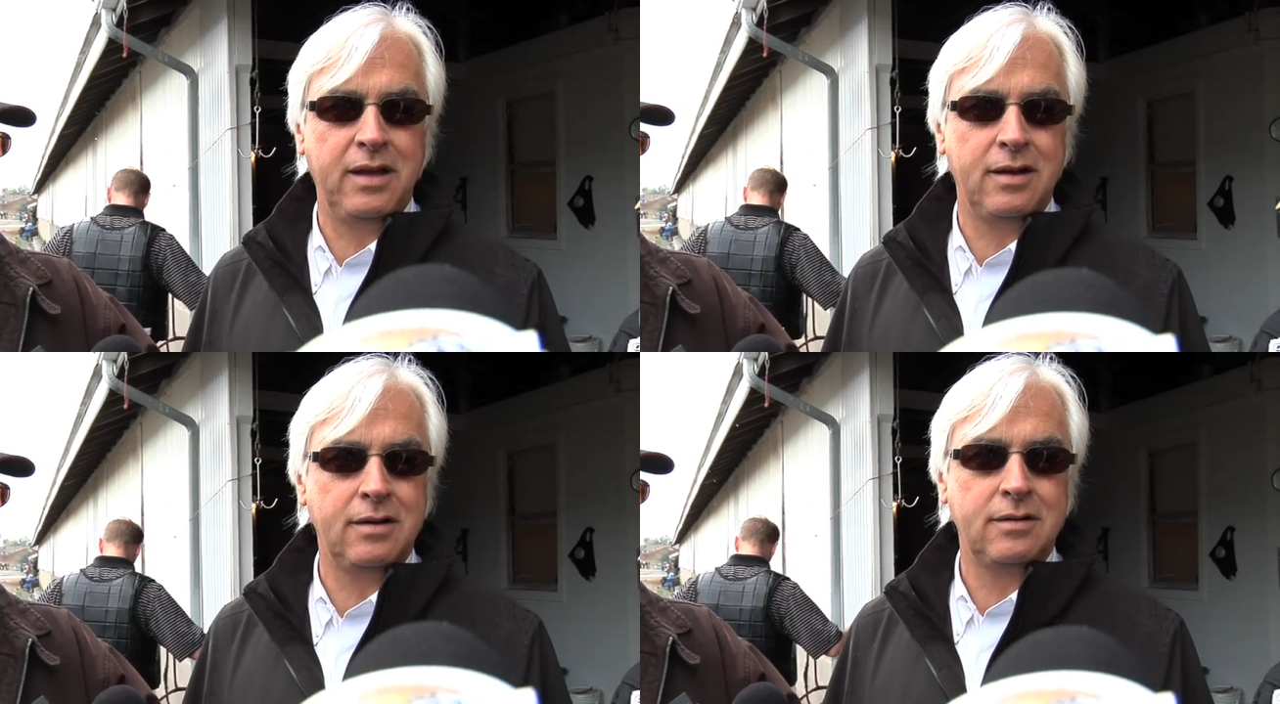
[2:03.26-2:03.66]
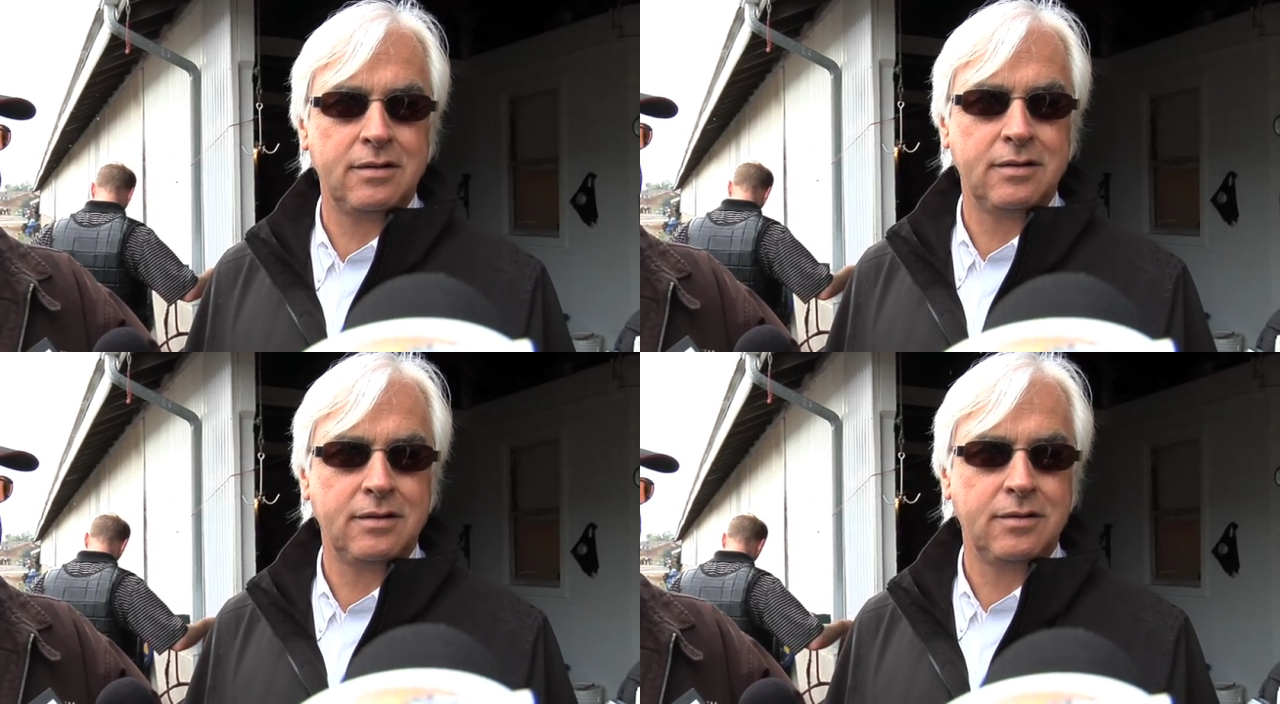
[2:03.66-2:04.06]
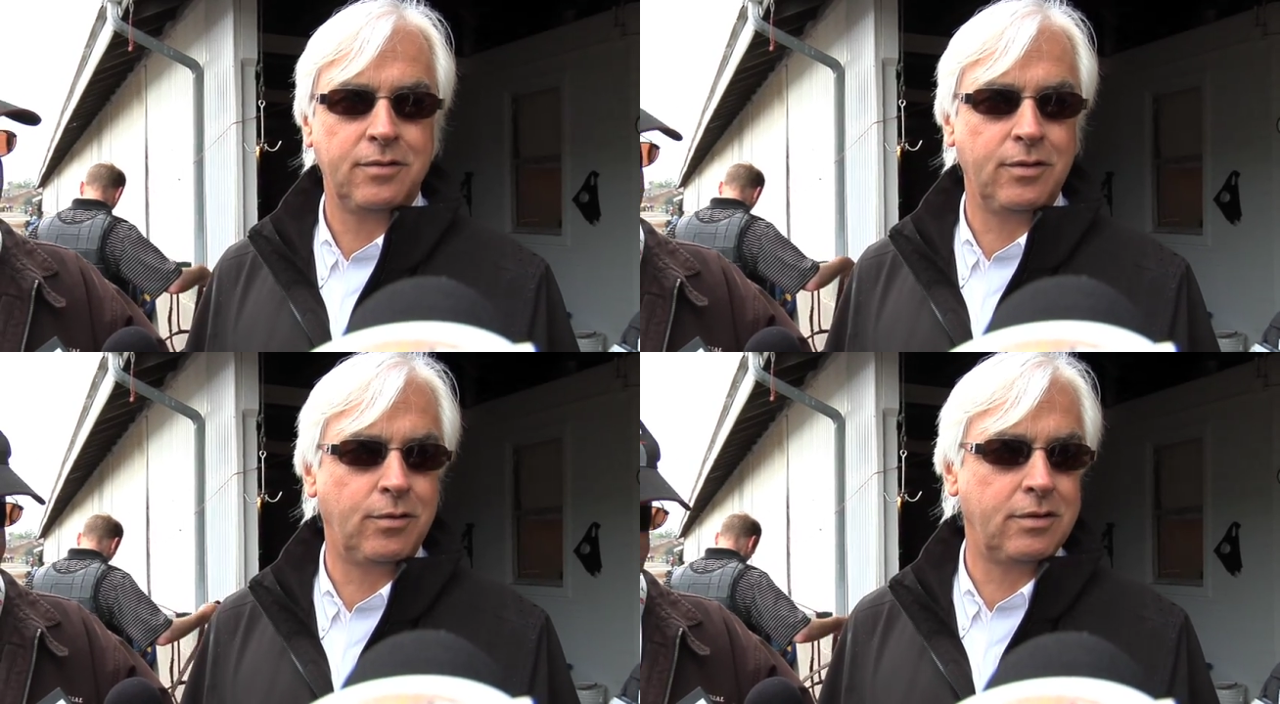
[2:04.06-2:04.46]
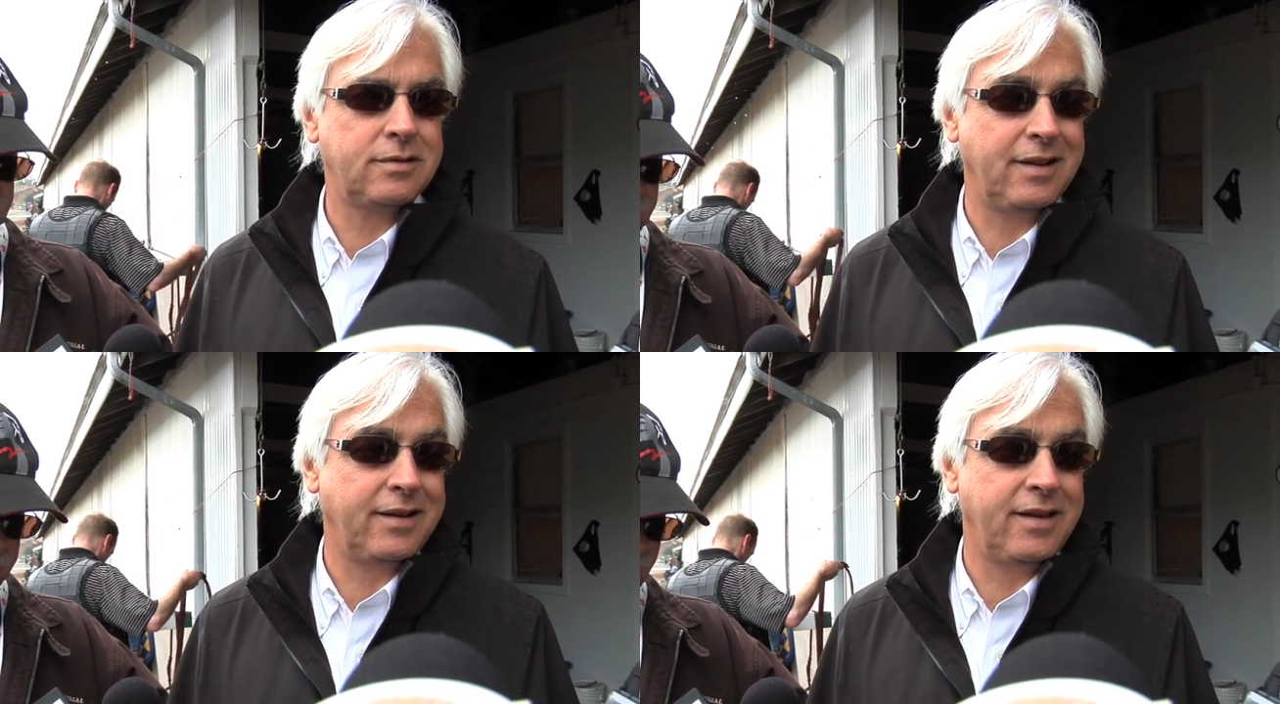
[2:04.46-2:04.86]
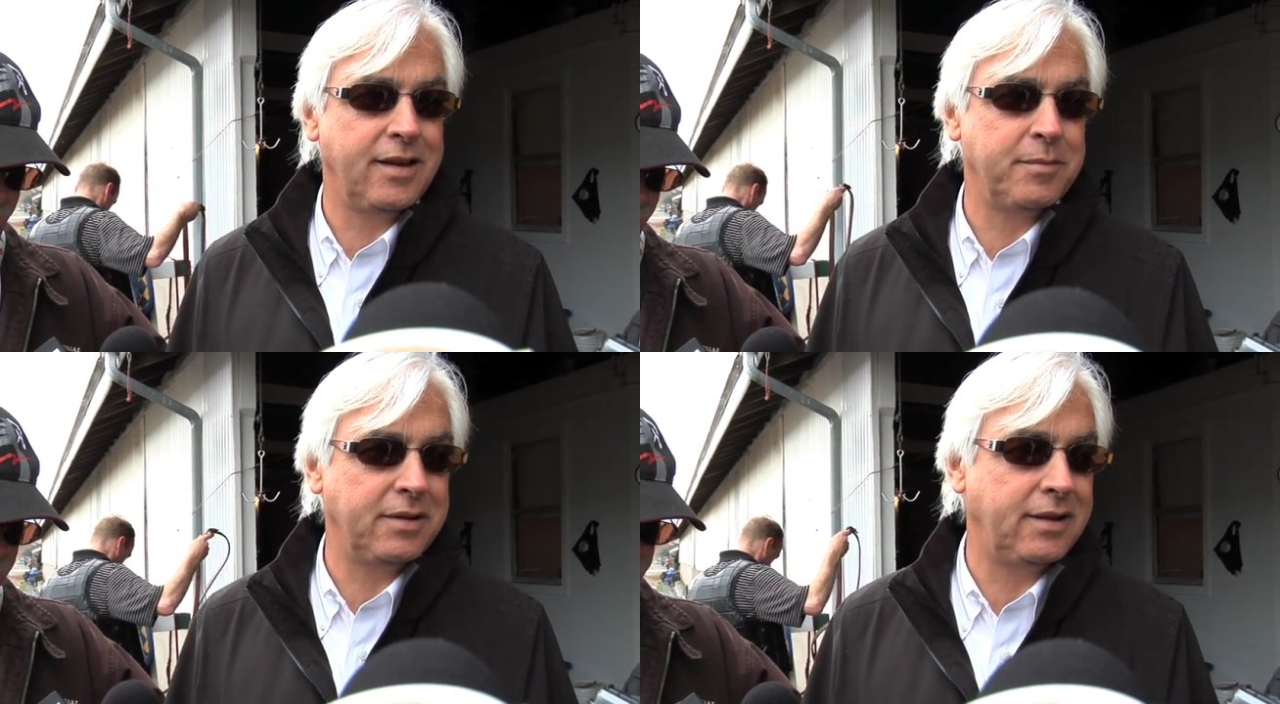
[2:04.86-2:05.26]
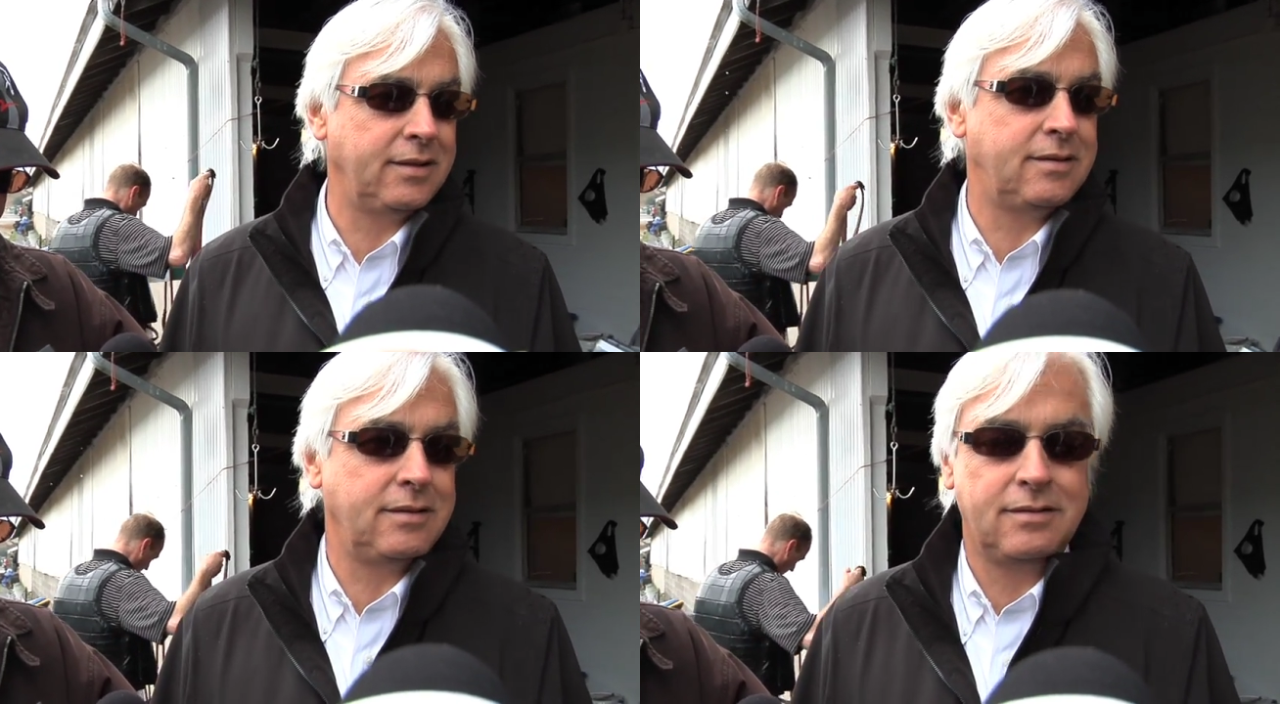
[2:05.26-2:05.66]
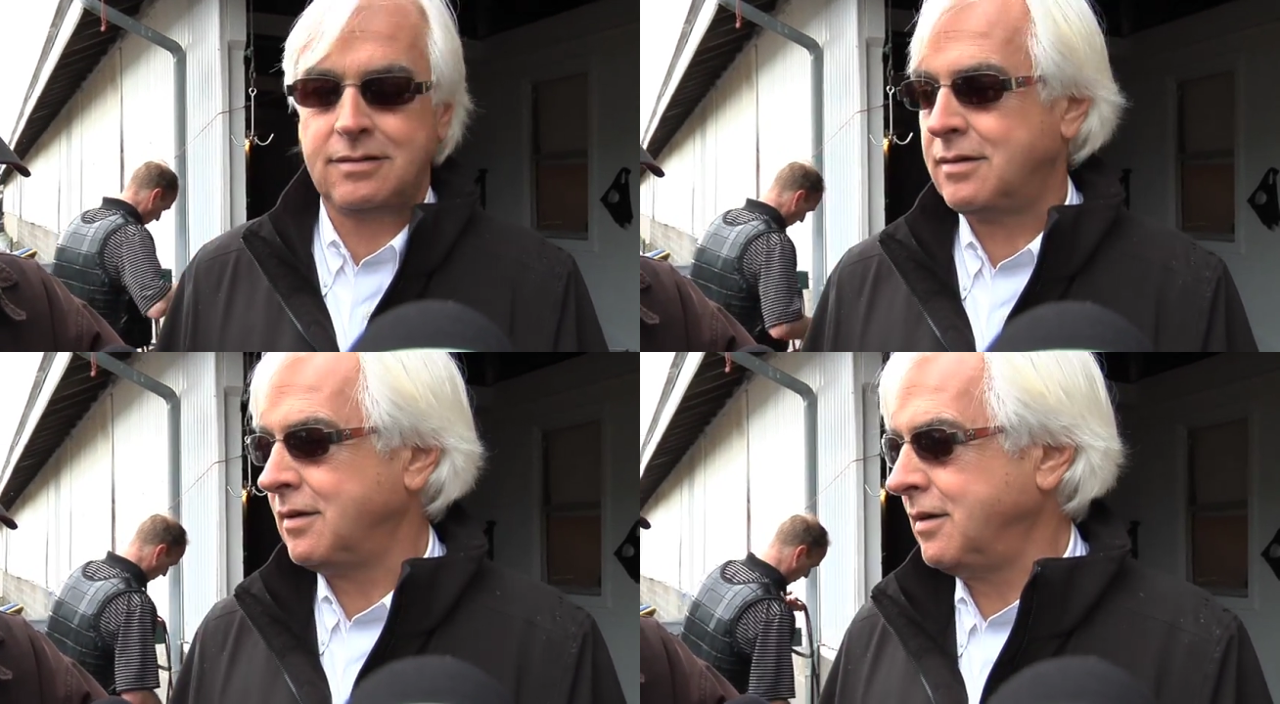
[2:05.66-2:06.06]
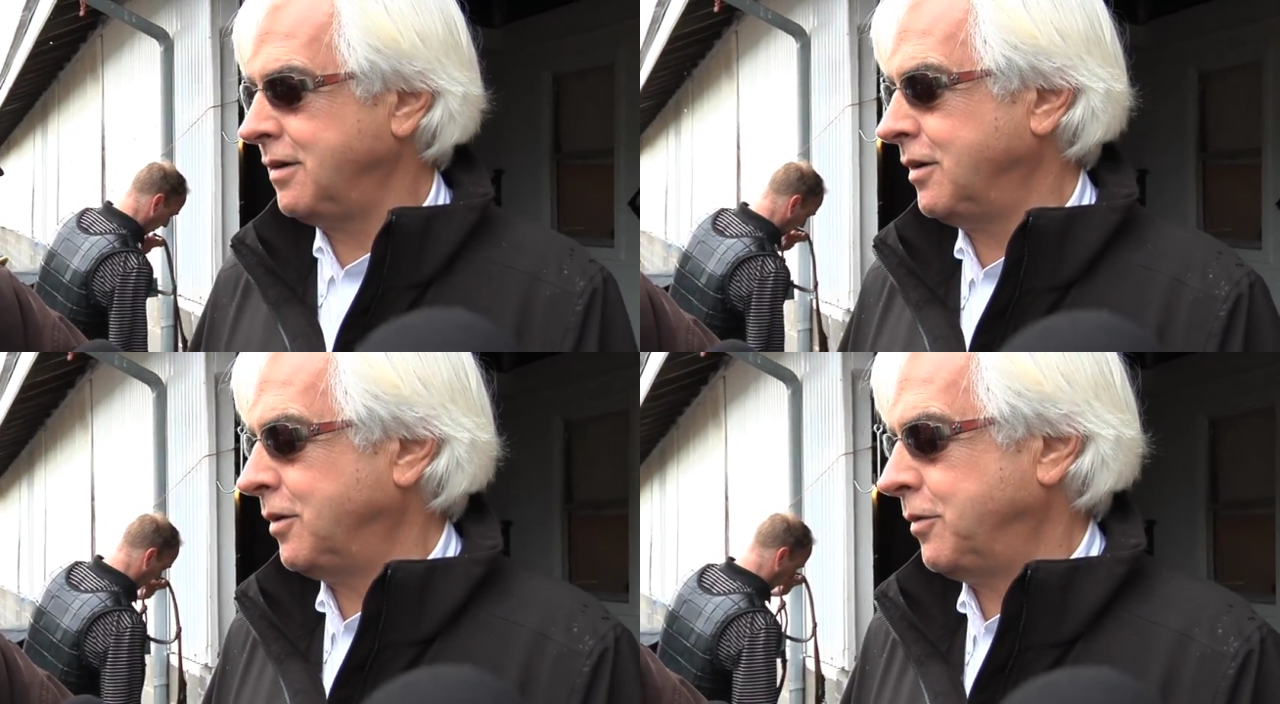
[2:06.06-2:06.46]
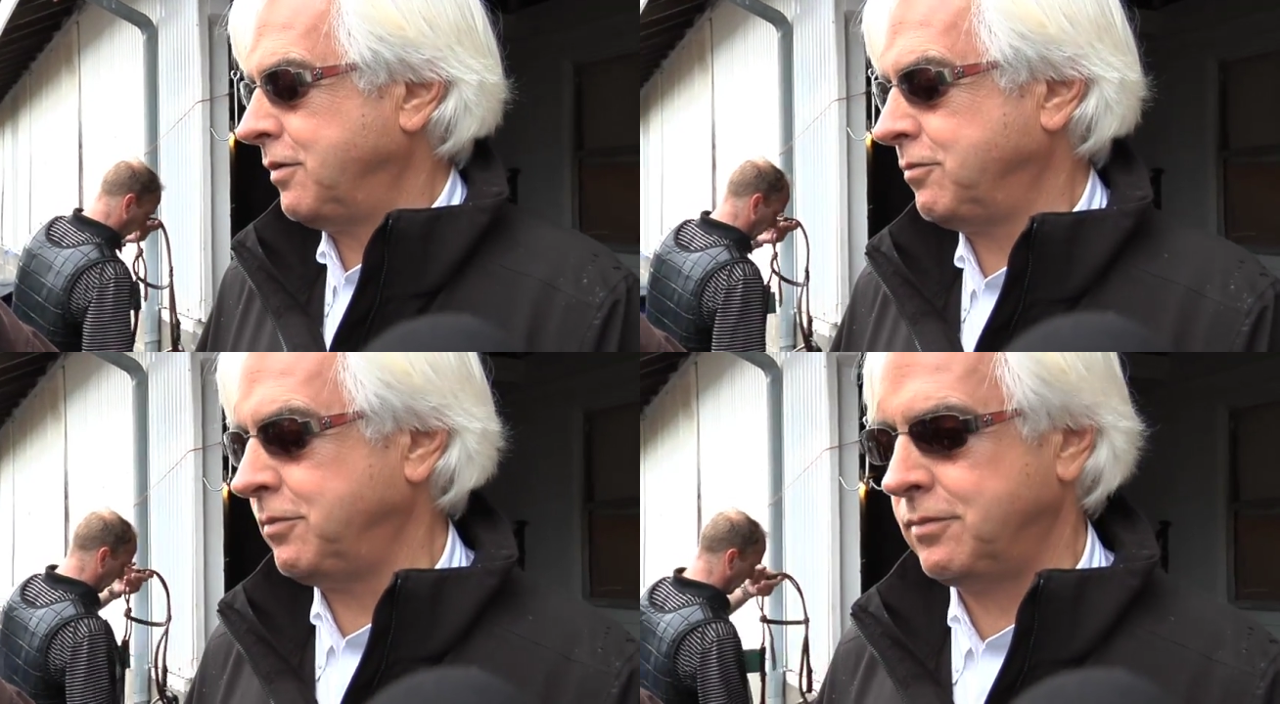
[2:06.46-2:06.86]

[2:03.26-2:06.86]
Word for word: here with a horse like him. At least he's, you know, we,